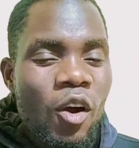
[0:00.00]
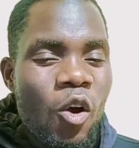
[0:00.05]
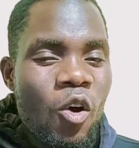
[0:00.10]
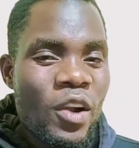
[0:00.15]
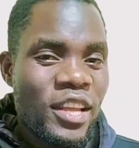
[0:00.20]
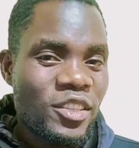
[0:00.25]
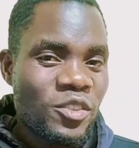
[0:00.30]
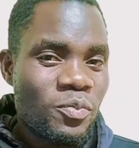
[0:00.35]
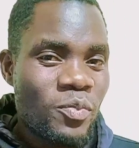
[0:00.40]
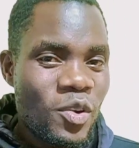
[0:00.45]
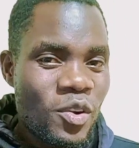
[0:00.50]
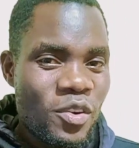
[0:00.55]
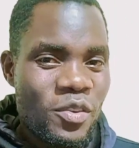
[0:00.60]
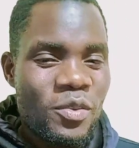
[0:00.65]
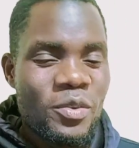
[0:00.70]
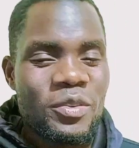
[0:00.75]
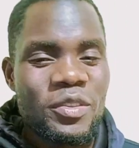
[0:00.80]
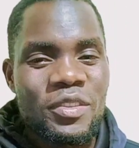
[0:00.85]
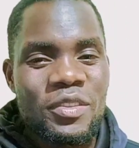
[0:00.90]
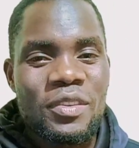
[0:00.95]
on a small
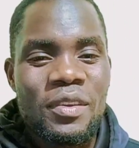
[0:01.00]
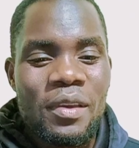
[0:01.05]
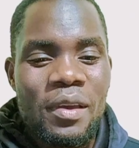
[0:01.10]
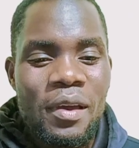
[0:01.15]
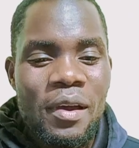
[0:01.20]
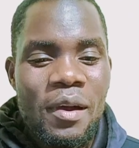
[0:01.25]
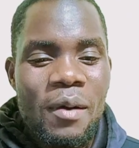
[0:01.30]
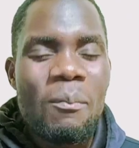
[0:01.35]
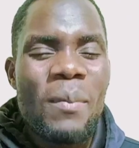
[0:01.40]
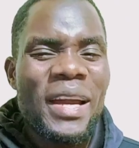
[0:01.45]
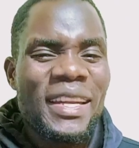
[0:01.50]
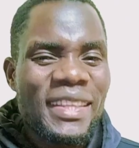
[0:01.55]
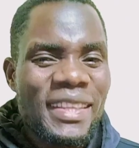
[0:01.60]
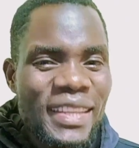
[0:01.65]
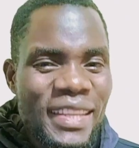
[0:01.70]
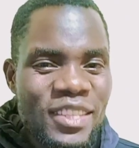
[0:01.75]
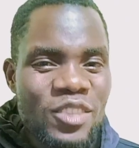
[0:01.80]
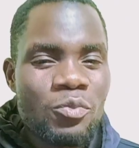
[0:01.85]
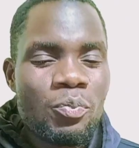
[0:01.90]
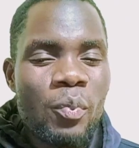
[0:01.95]
dose.
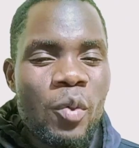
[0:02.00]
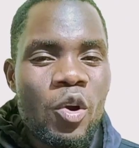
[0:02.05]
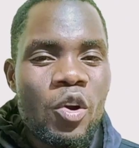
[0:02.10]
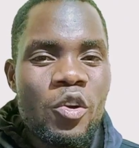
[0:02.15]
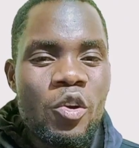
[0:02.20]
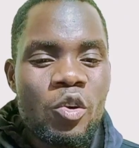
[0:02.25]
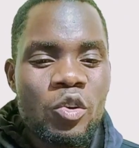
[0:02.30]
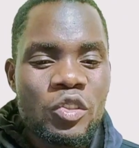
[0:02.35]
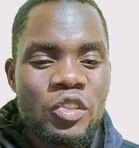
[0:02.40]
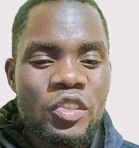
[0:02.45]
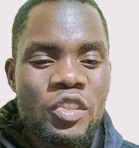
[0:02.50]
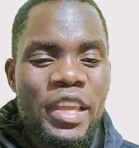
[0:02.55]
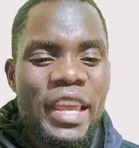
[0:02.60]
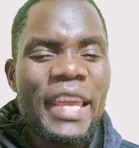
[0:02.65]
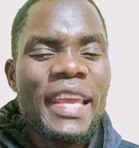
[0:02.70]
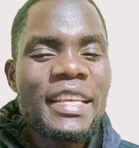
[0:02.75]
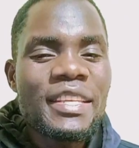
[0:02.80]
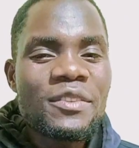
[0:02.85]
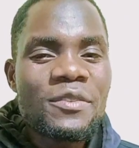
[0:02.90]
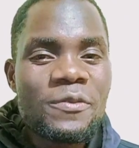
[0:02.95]
But this small
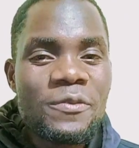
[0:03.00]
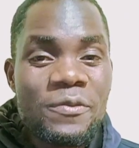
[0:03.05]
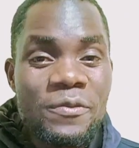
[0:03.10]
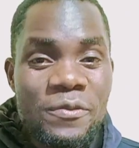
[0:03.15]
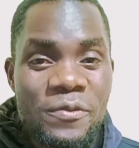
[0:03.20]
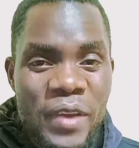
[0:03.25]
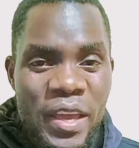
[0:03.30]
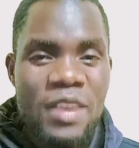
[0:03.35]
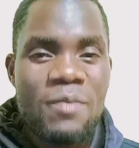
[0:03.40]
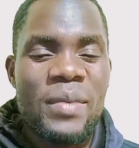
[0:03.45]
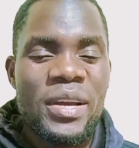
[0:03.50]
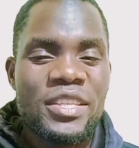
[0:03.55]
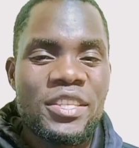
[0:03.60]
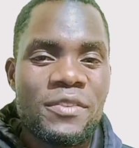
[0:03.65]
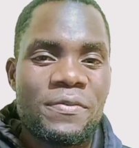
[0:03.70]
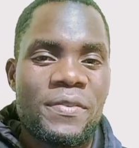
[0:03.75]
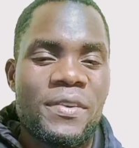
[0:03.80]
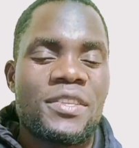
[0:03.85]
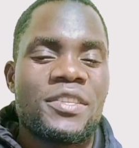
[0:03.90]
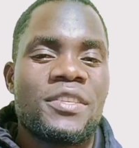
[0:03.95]
dose is very
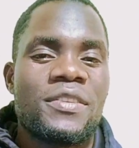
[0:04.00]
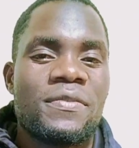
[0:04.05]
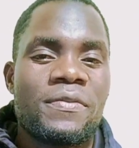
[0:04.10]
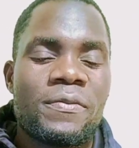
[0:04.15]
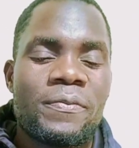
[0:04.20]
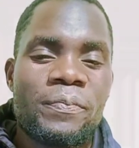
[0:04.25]
much effective.